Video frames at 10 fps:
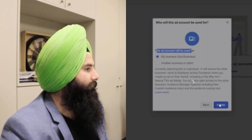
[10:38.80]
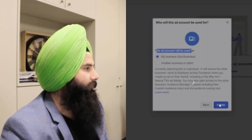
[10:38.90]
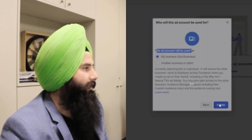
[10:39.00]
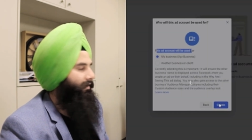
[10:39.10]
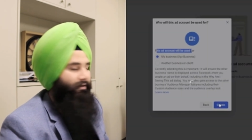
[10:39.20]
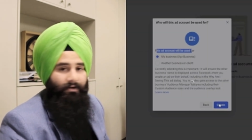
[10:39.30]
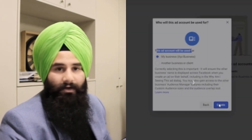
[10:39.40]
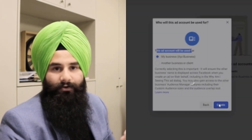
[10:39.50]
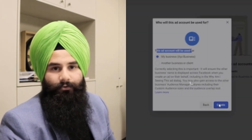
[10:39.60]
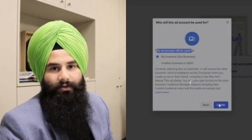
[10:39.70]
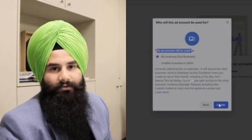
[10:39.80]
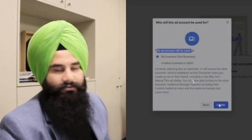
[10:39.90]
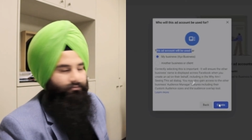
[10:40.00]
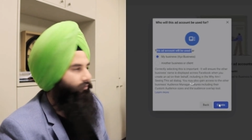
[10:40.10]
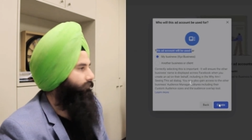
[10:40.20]
for another client, you can
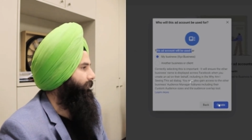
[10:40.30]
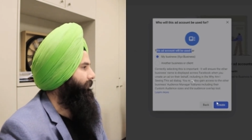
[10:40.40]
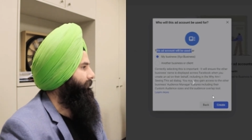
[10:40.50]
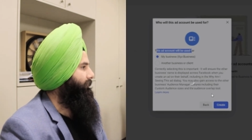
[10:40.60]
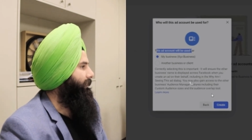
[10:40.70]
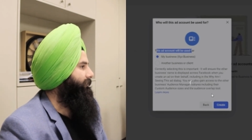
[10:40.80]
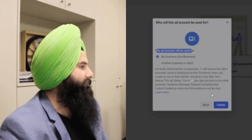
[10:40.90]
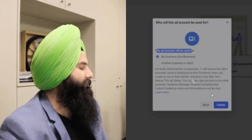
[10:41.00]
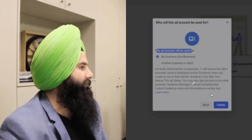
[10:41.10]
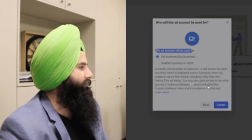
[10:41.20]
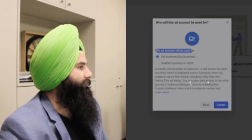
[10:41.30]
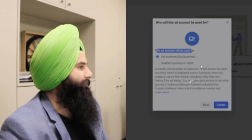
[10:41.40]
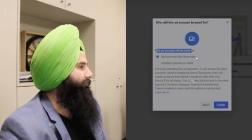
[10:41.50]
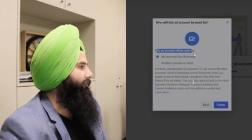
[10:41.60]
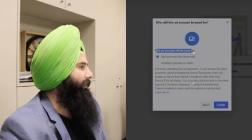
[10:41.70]
just go for another client. It
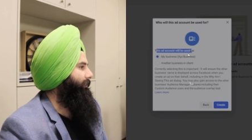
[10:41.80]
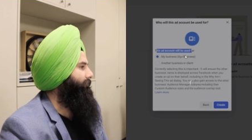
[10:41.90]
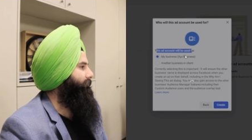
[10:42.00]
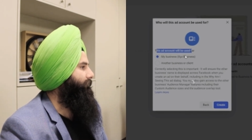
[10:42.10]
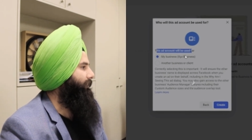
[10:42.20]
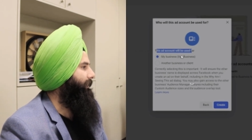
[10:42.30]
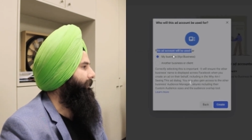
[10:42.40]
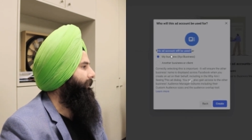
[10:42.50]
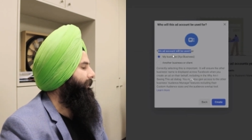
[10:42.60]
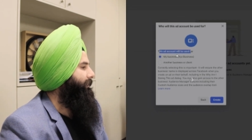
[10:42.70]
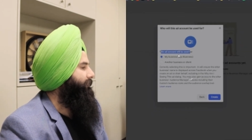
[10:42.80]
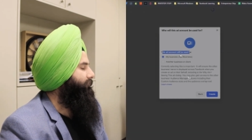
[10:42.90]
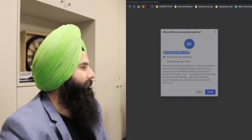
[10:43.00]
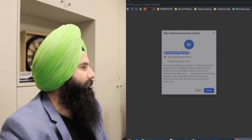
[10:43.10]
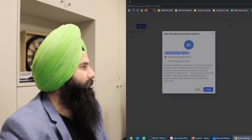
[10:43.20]
should be fine, right?
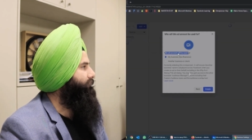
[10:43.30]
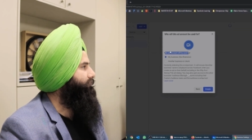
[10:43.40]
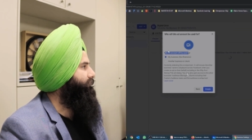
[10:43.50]
So I'm going to